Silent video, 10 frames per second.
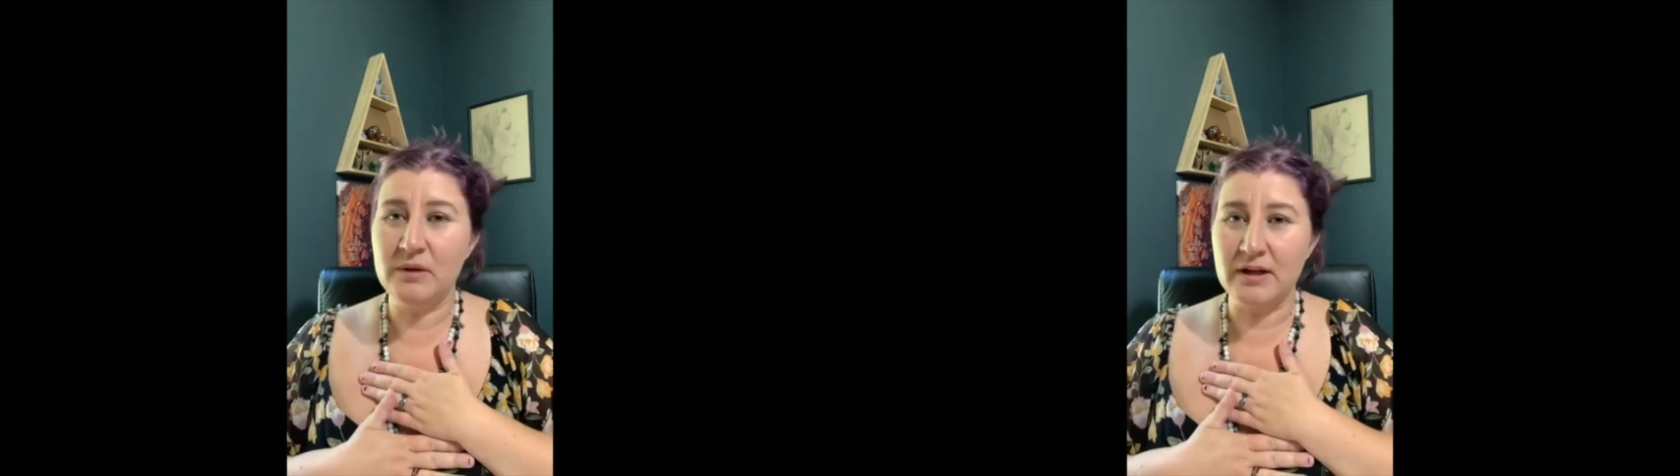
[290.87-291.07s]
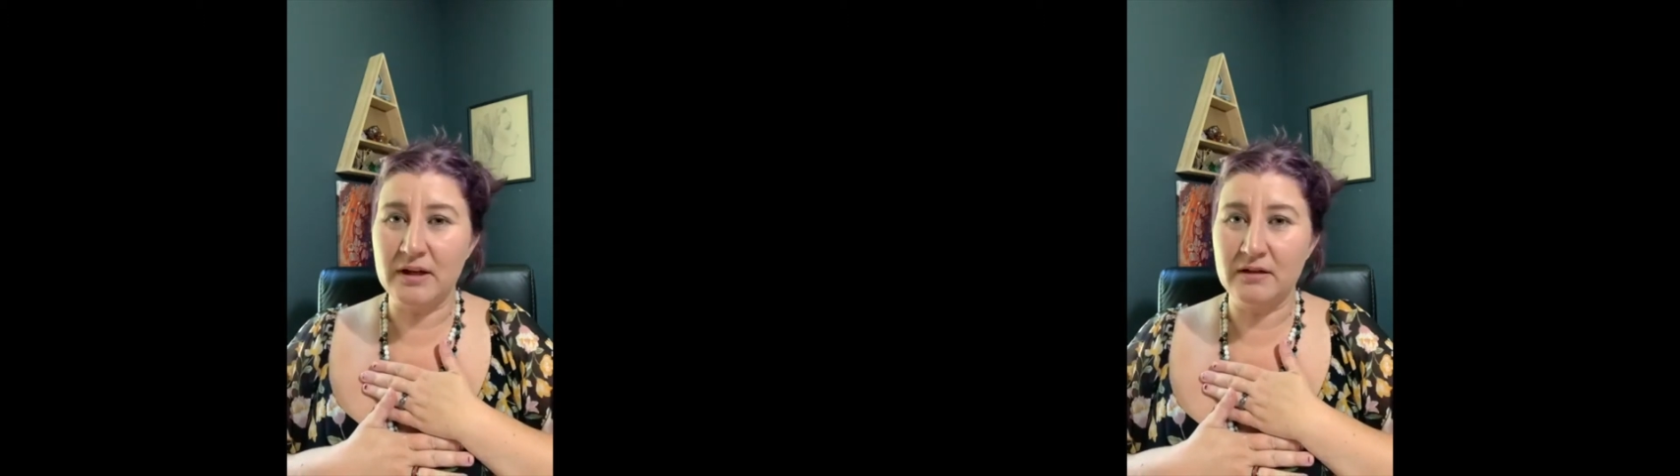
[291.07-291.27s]

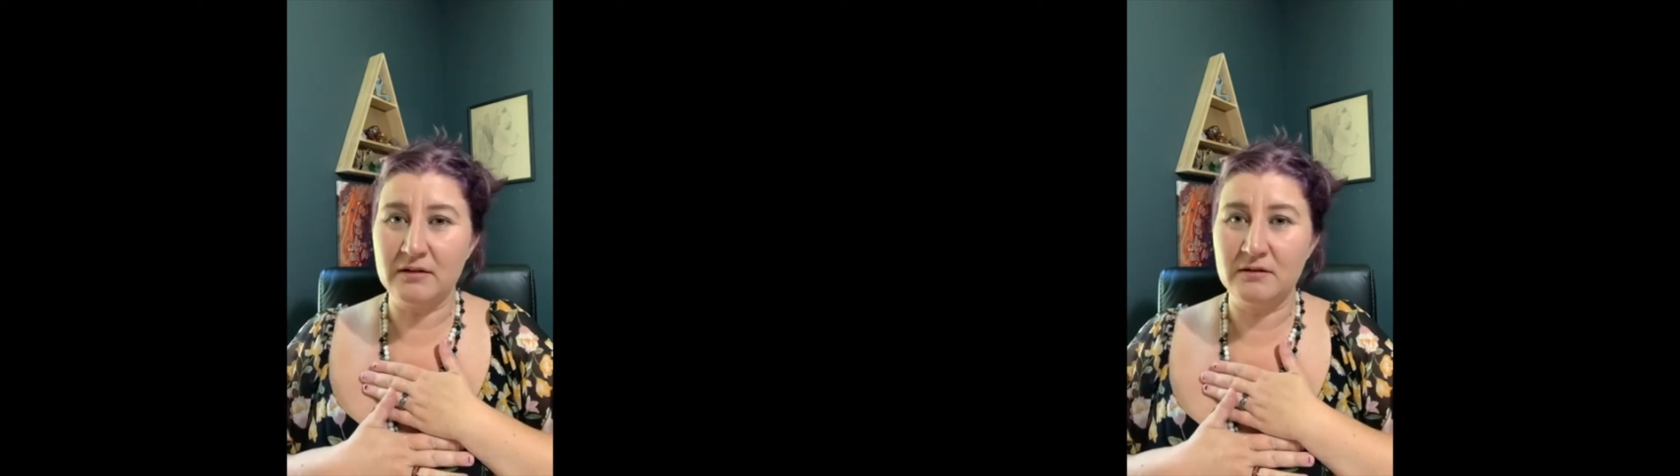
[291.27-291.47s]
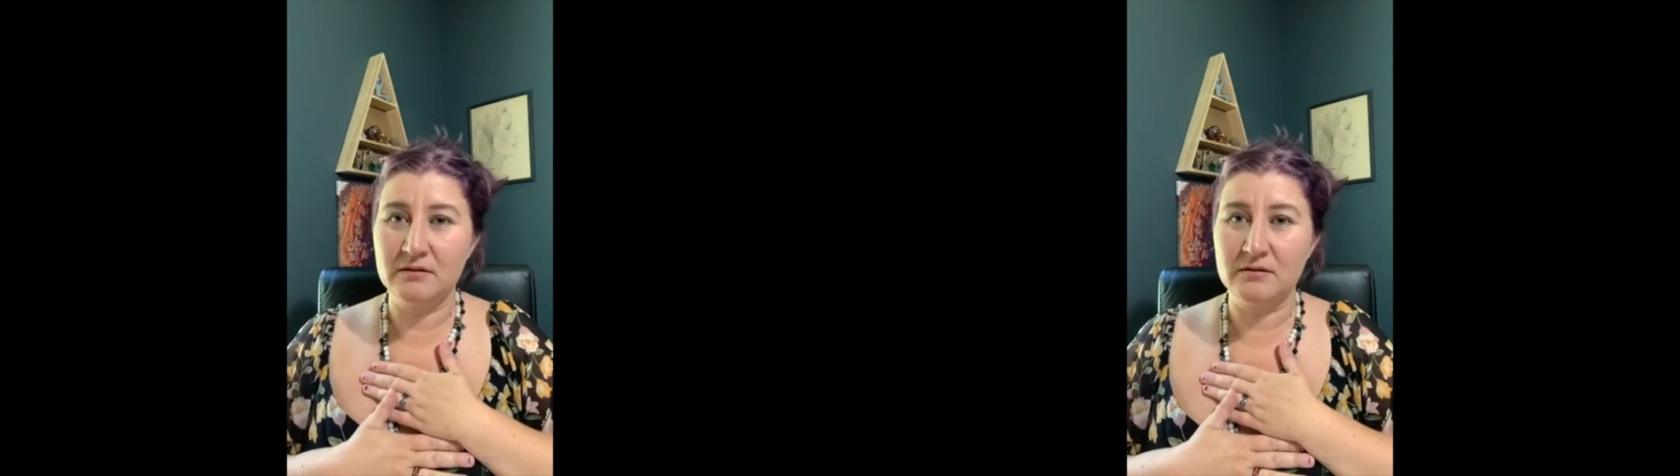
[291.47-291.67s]
like?
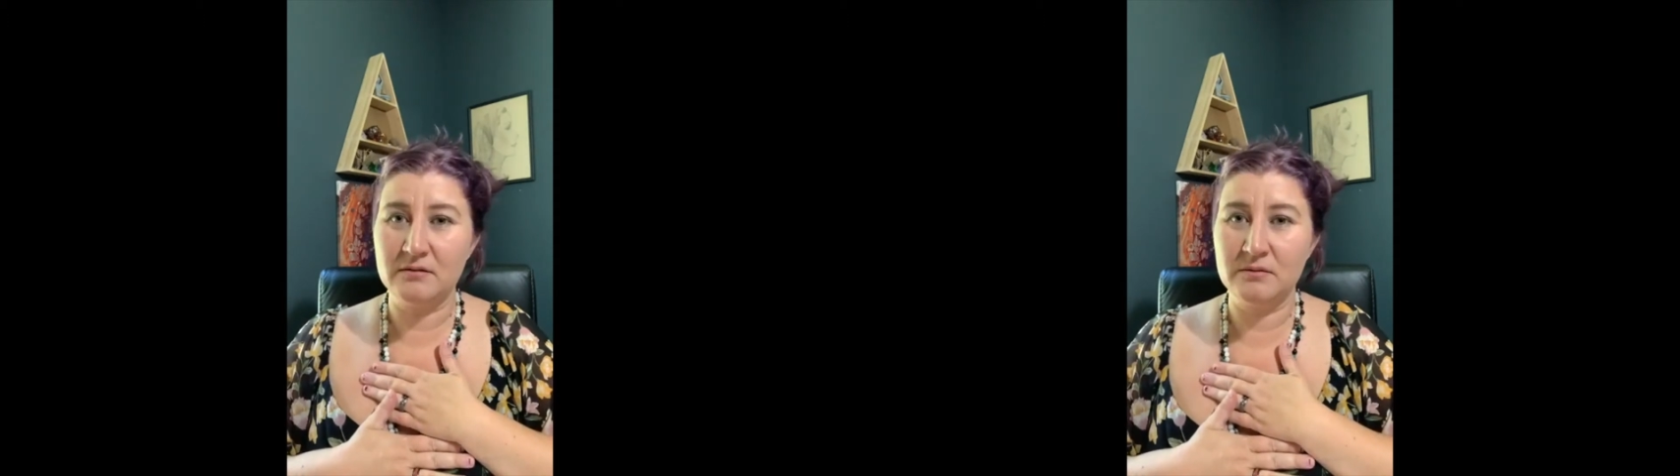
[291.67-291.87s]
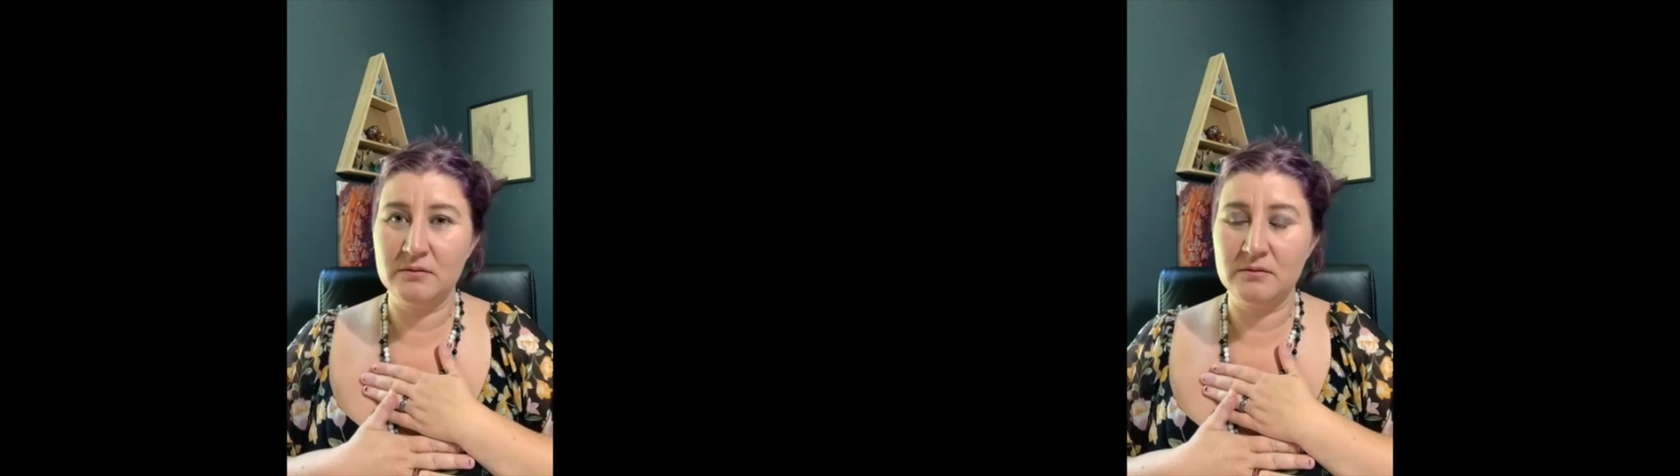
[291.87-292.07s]

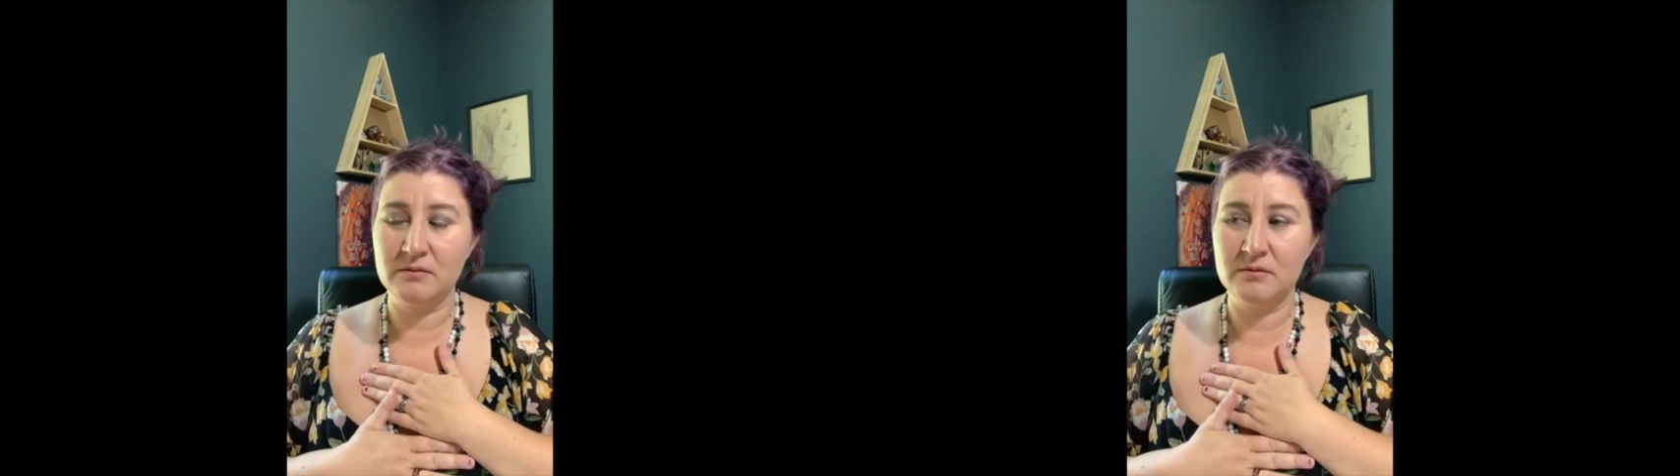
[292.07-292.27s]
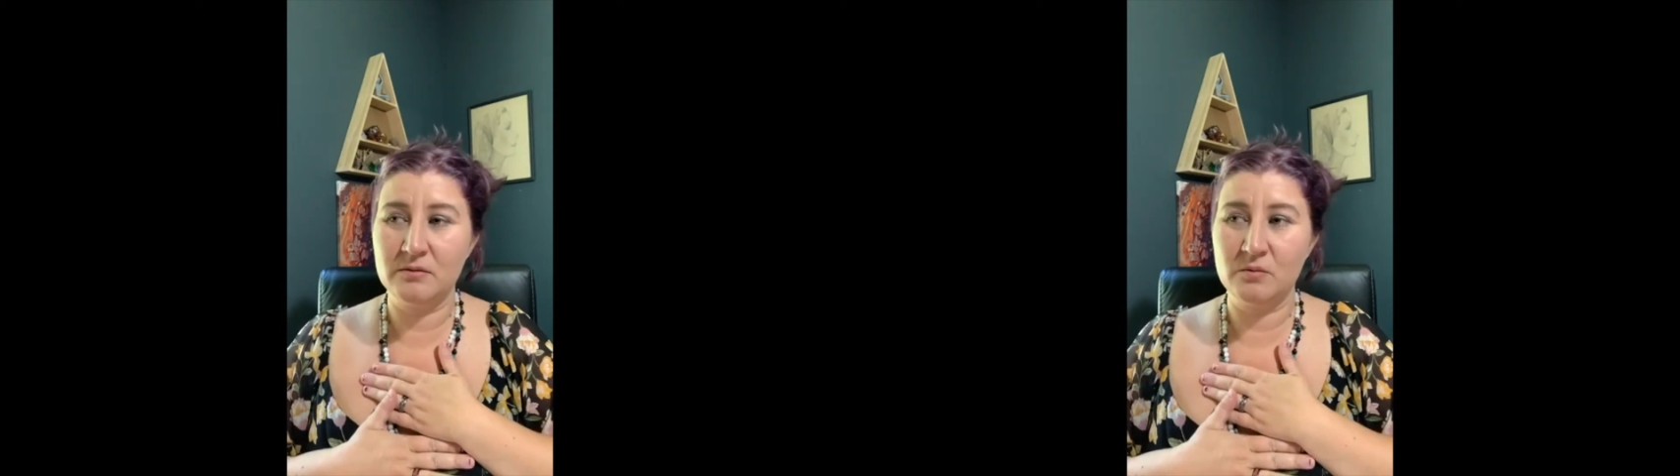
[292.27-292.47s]

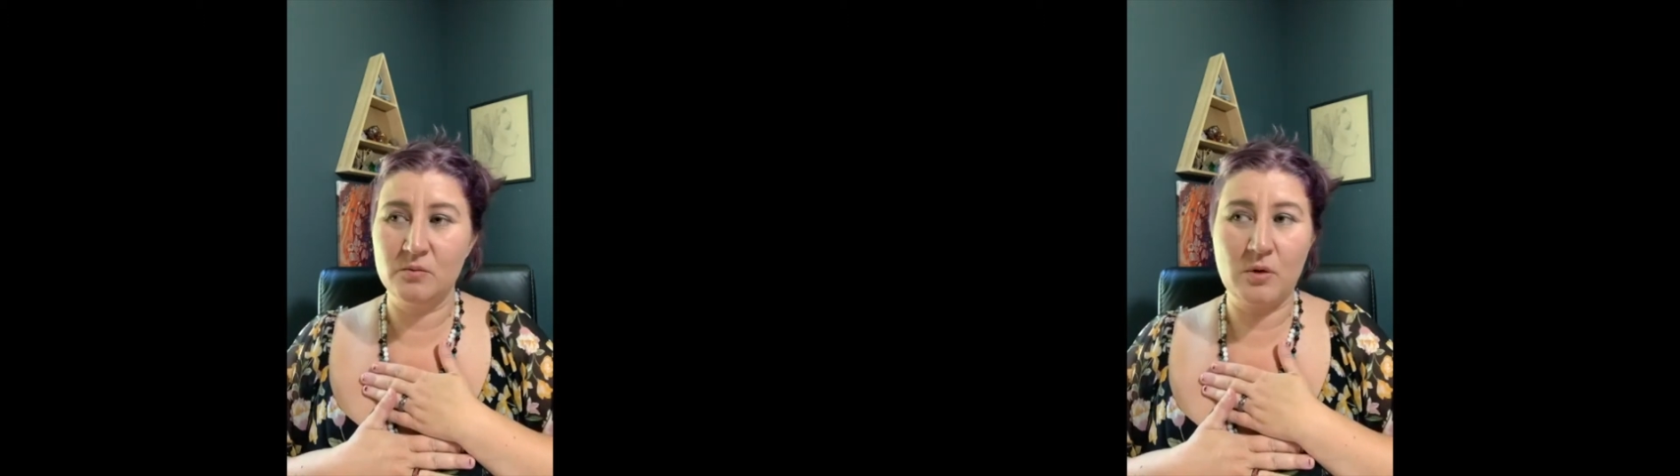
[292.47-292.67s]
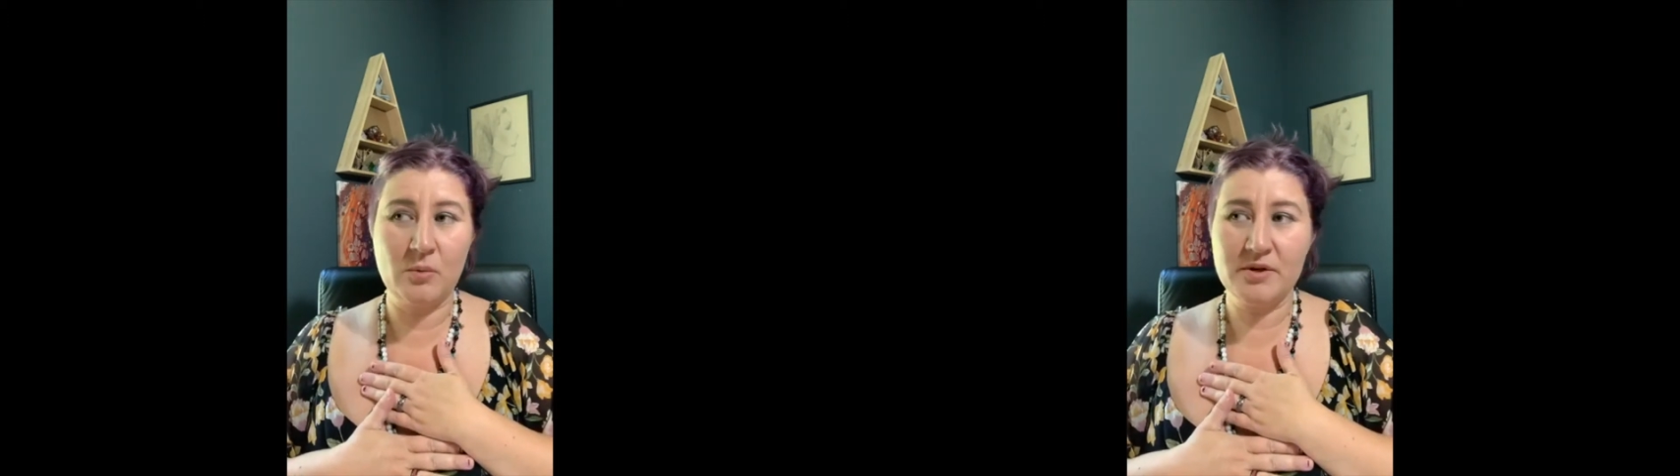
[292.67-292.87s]

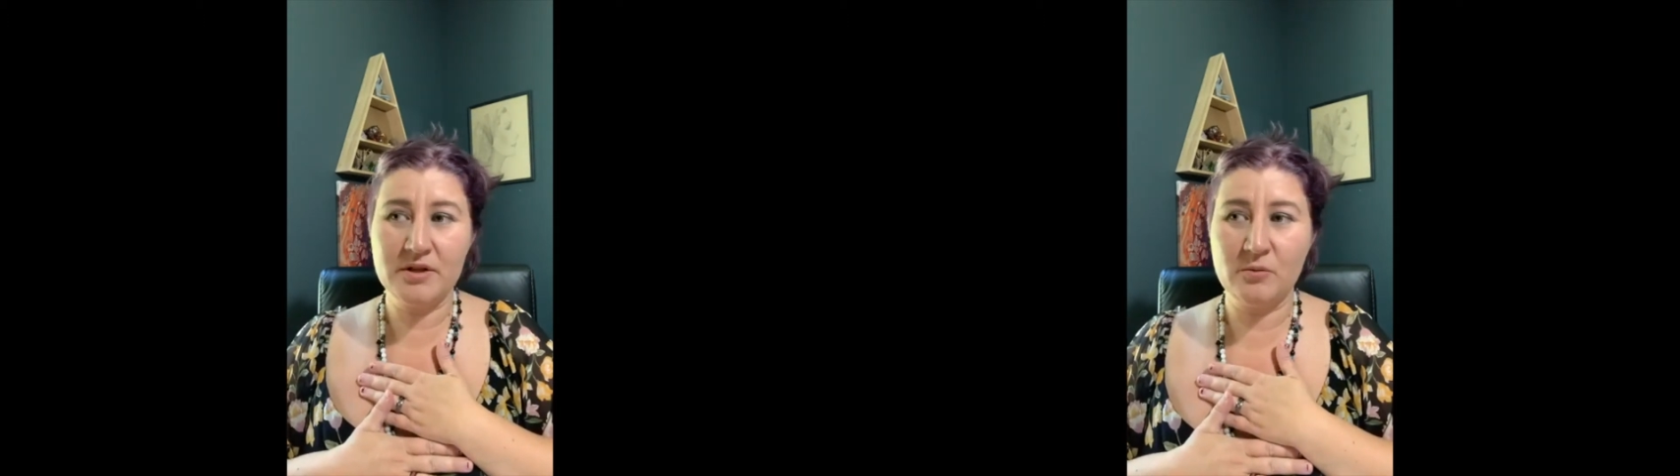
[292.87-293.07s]
What were